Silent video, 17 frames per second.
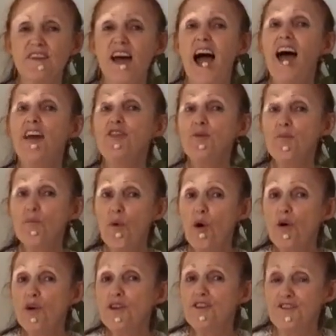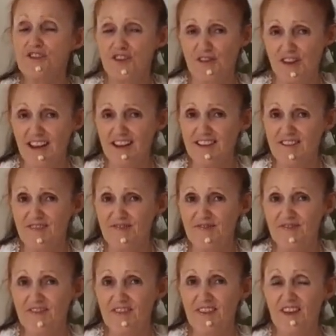And the more you do it,
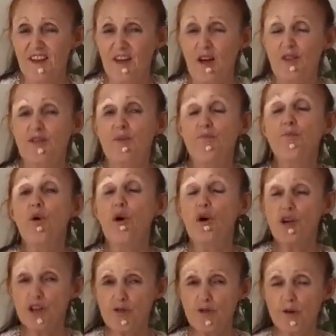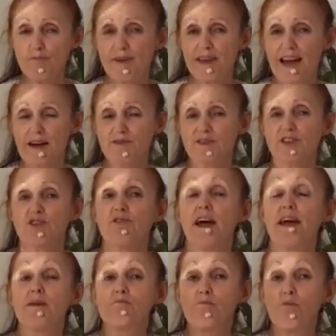the more you will be able to
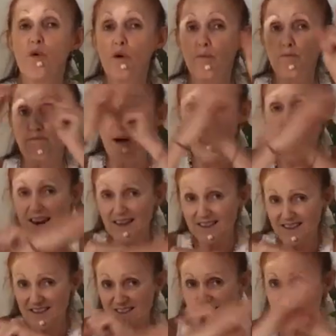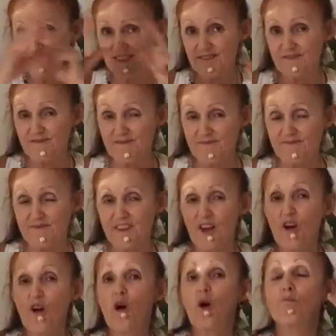create more balance,
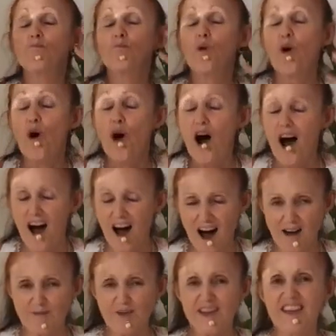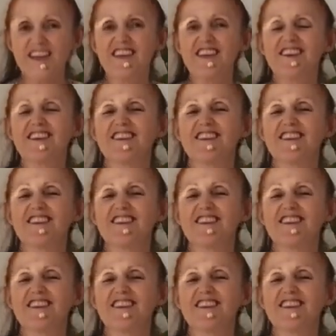more harmony,